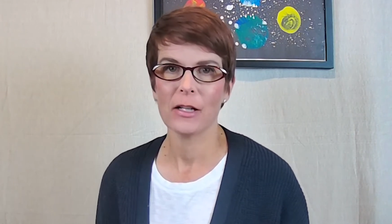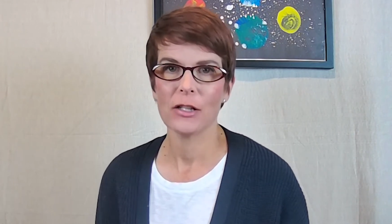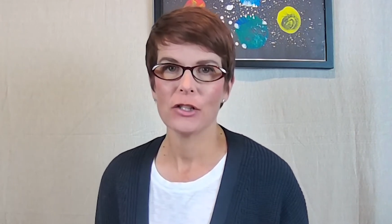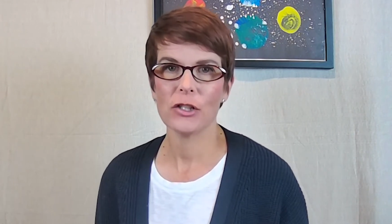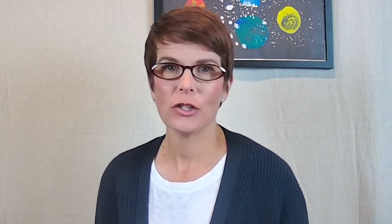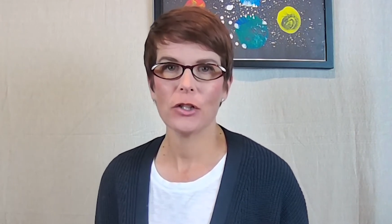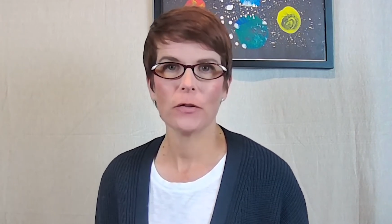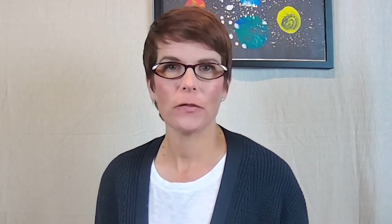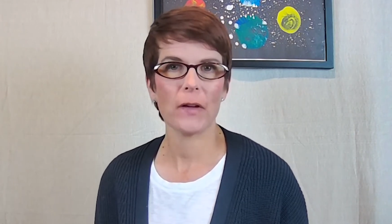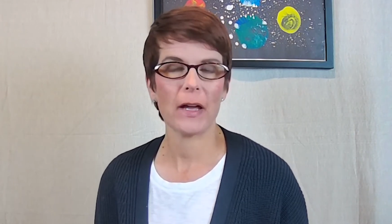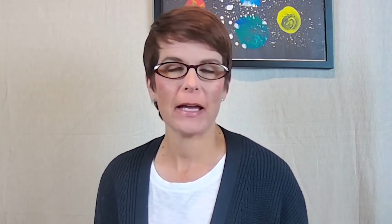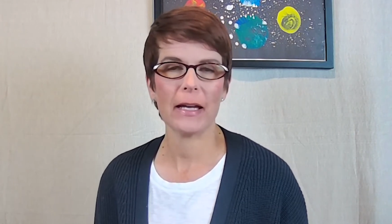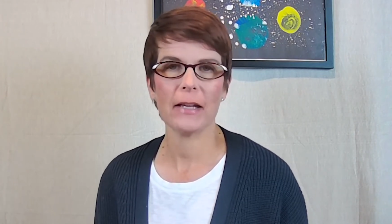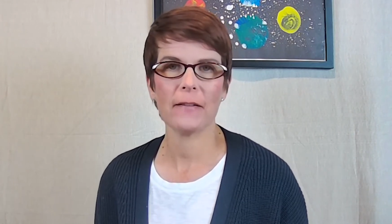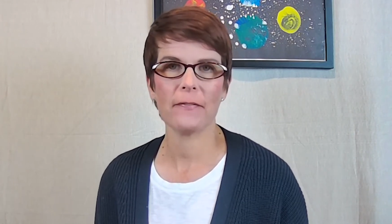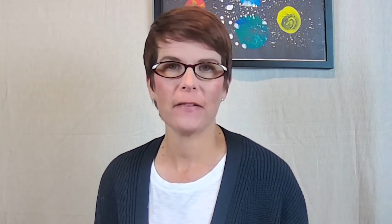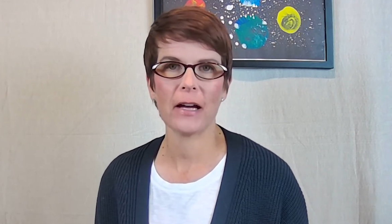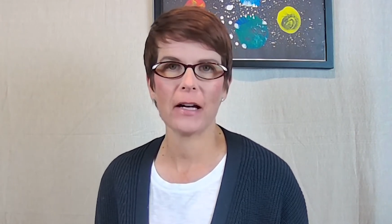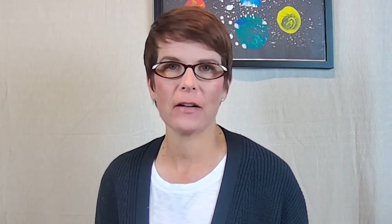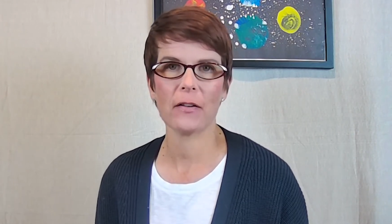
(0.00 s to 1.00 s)
Do you have any
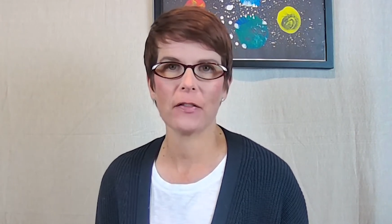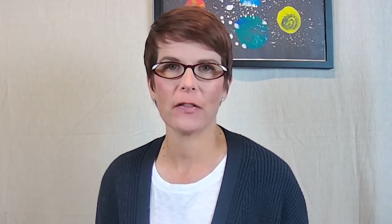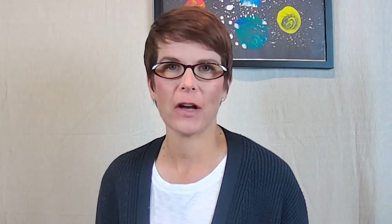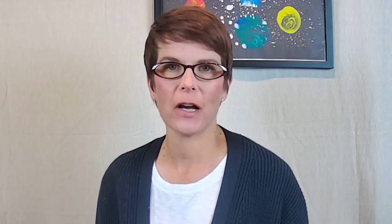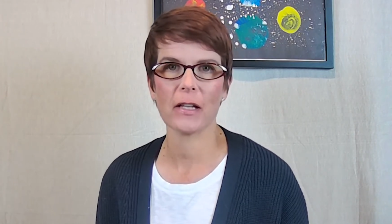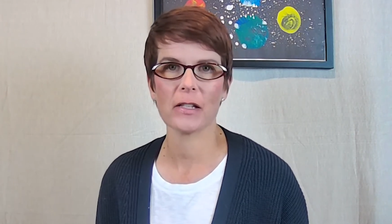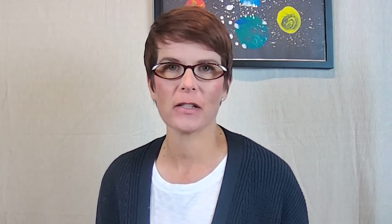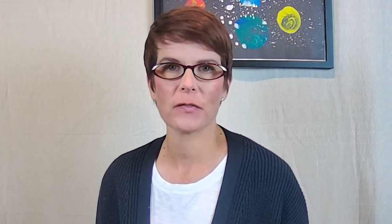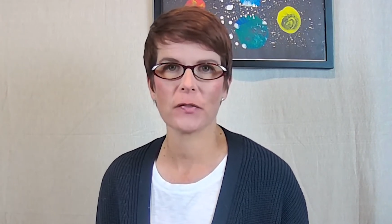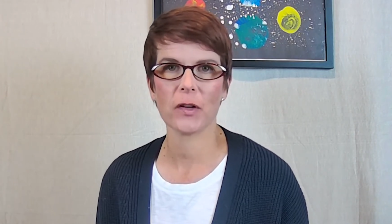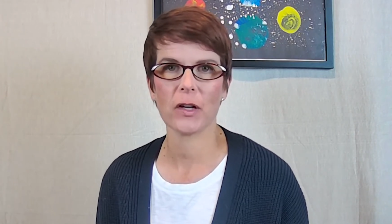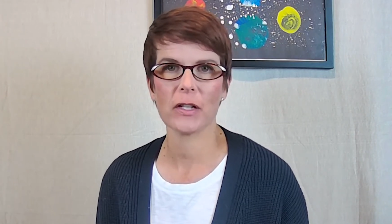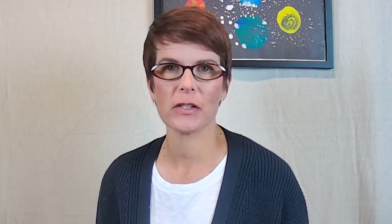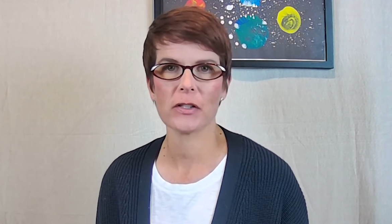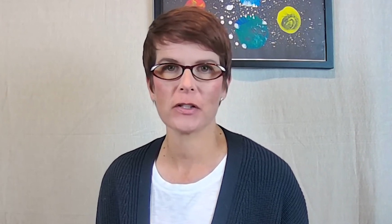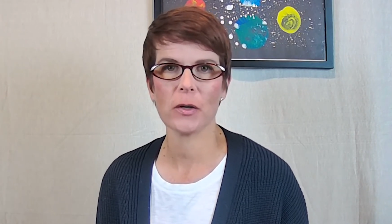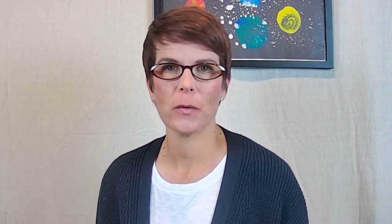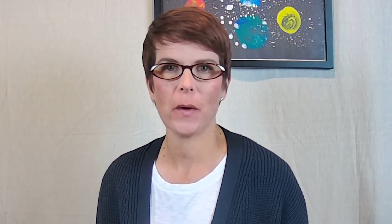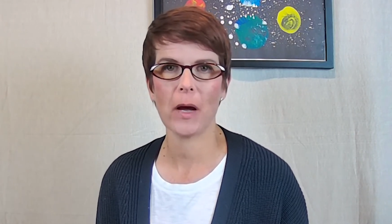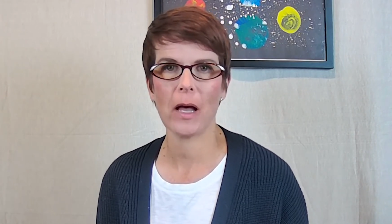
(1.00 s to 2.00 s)
final thoughts for us,
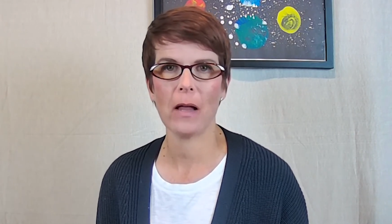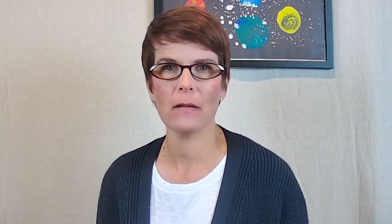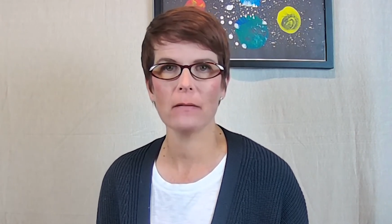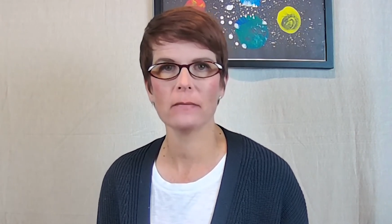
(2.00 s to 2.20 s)
Noel?